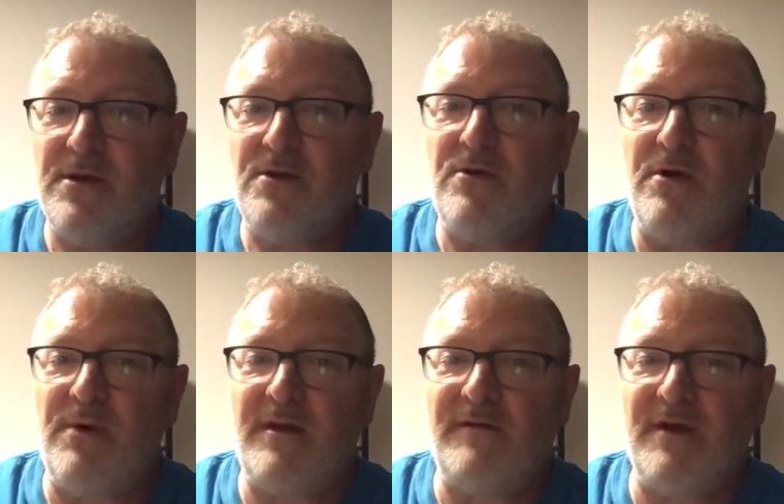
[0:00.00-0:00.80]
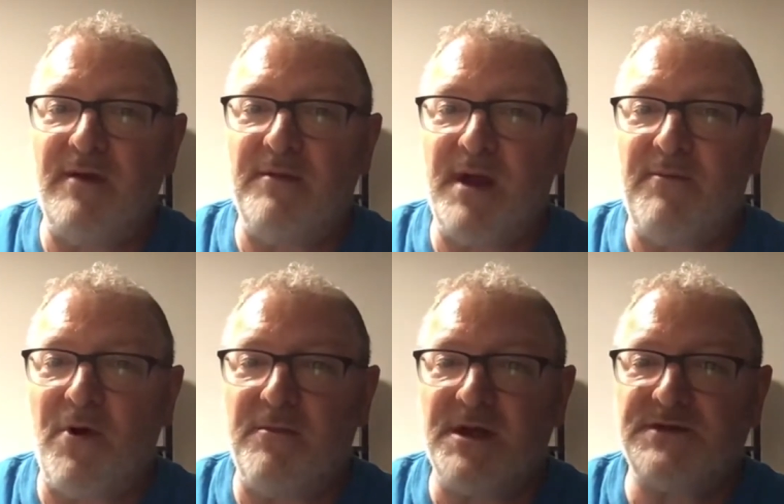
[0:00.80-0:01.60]
Well, around the time of my
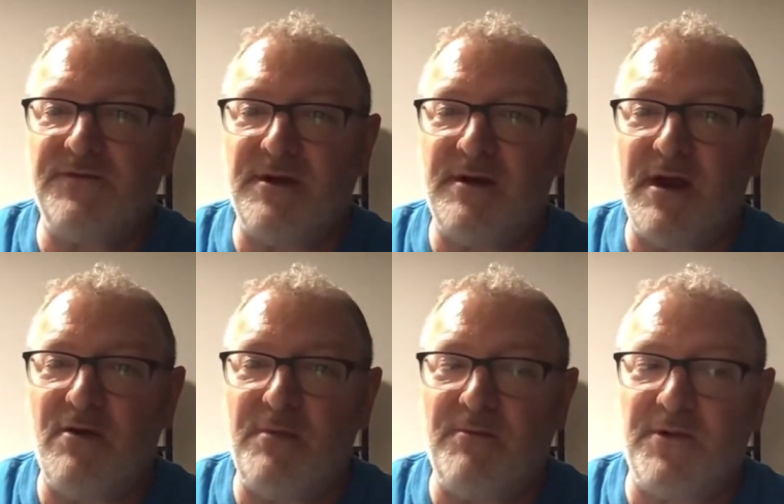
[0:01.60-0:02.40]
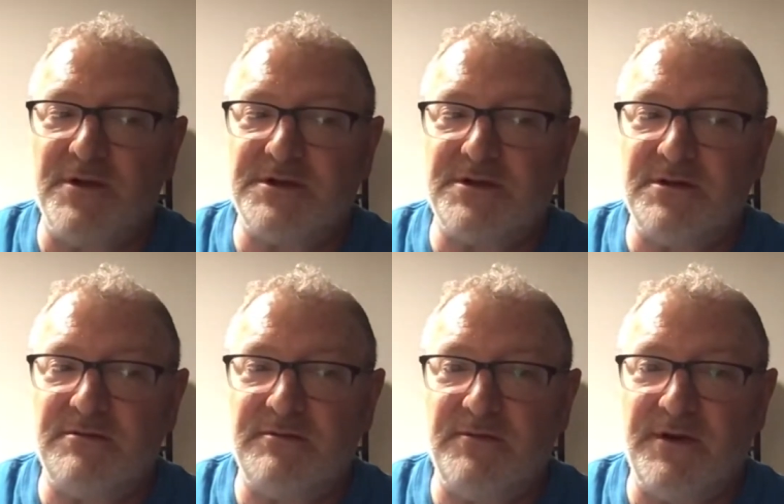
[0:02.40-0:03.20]
bar mitzvah, I remember this
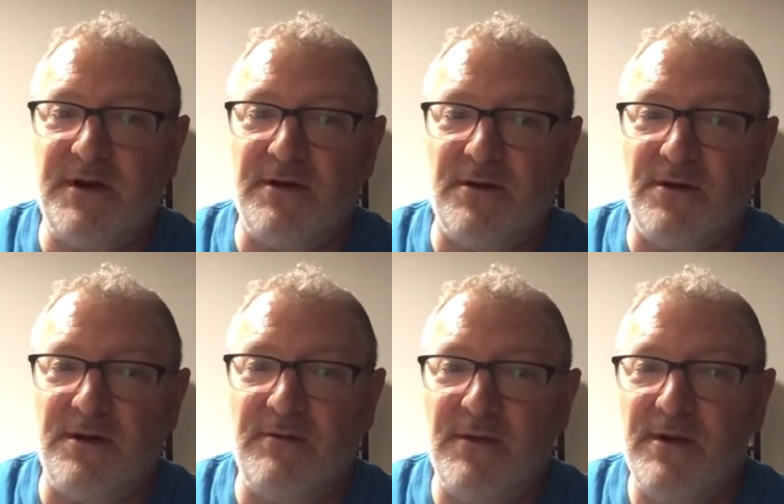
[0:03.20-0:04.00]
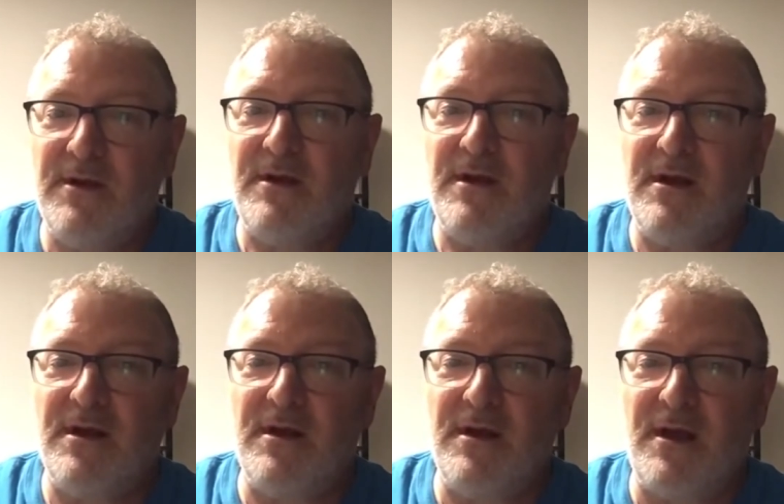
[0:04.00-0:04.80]
particularly. Uh,
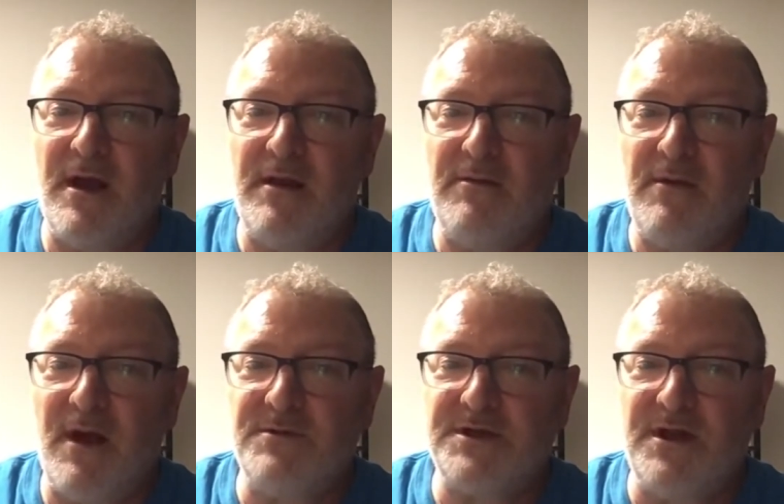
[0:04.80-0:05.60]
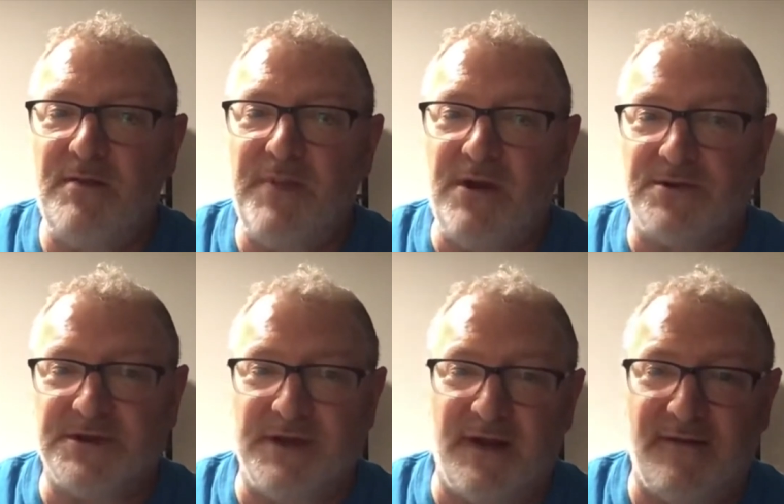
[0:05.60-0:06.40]
I I was into the Beatles
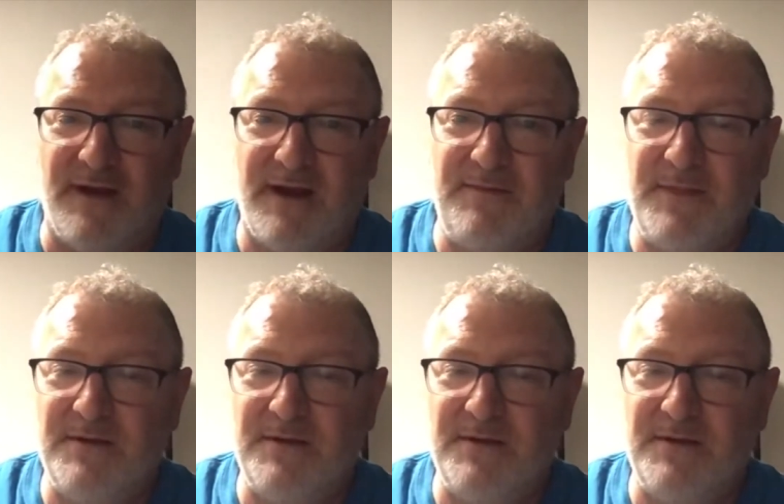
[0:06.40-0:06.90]
at that time.